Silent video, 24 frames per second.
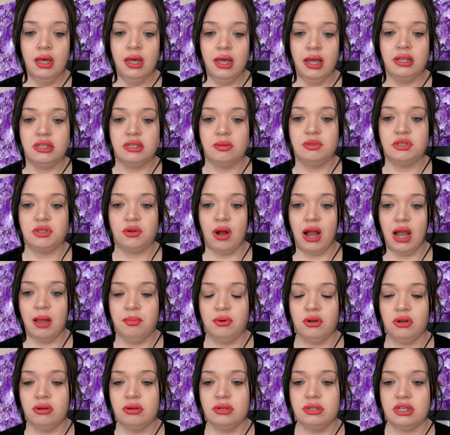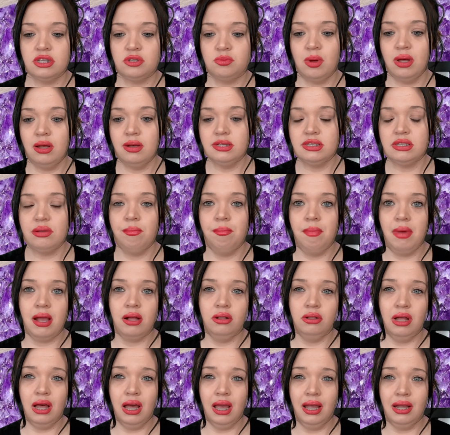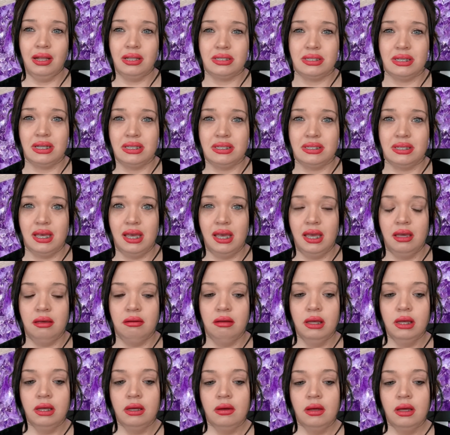and subscribers, as well as some of my clients that say,